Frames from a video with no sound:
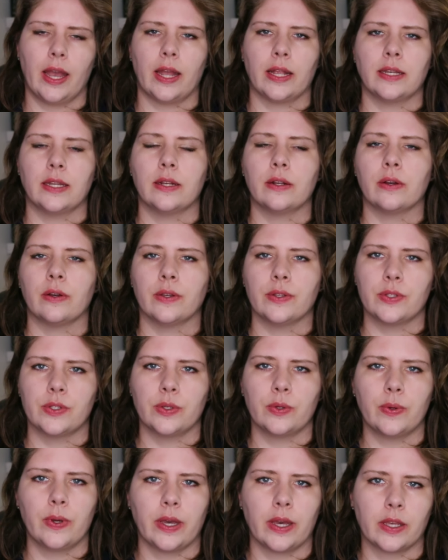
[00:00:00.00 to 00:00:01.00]
and it
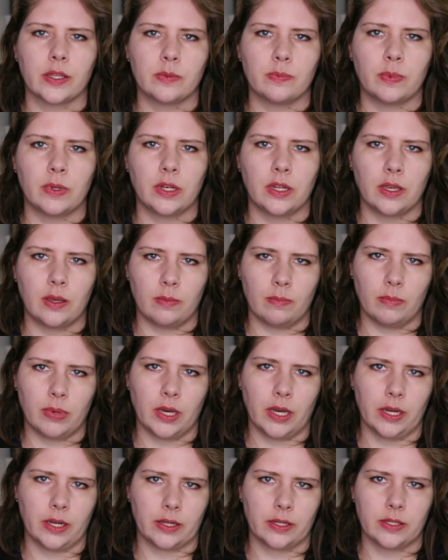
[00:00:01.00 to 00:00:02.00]
also has been
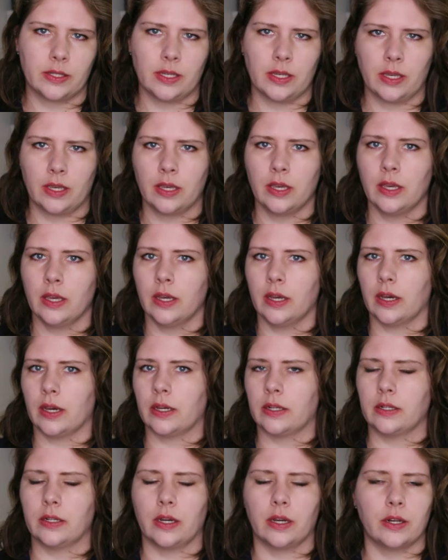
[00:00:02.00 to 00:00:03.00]
impacting
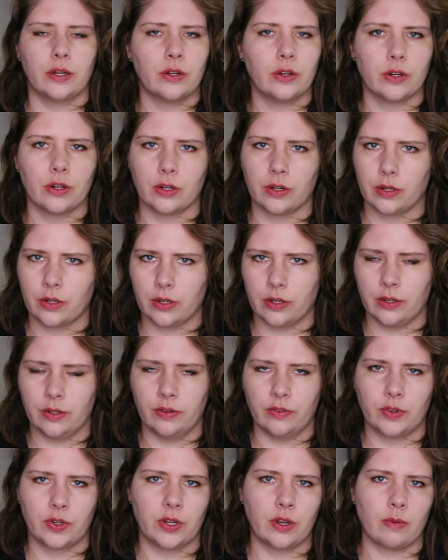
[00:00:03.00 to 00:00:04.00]
an unheard
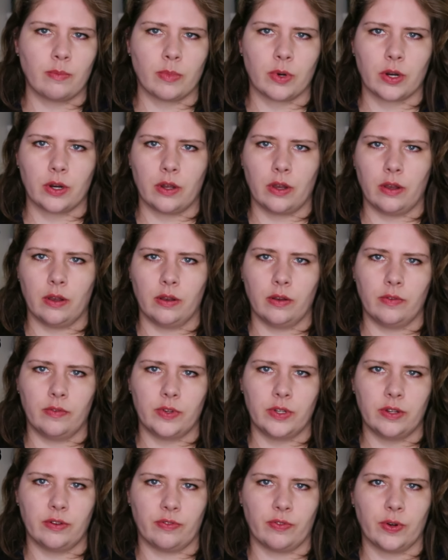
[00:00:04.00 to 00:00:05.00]
of number
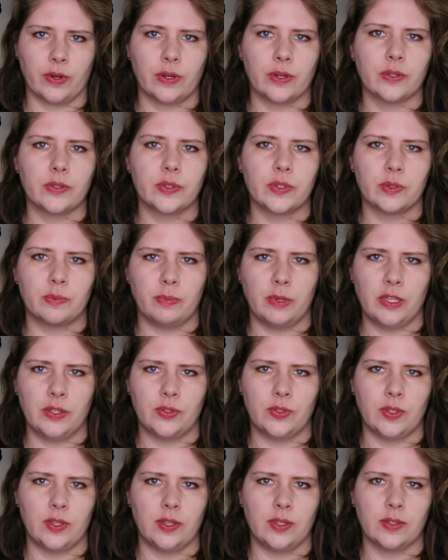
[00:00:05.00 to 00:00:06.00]
of different
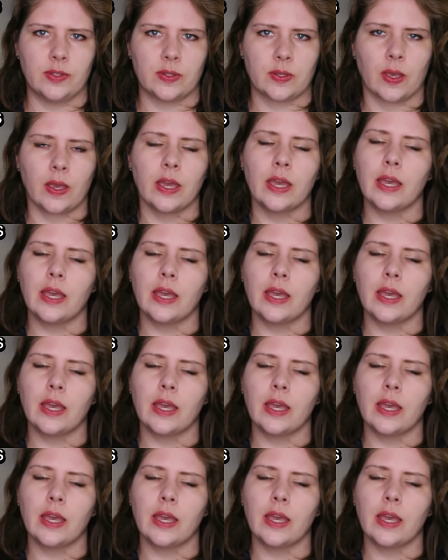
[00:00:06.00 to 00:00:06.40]
species.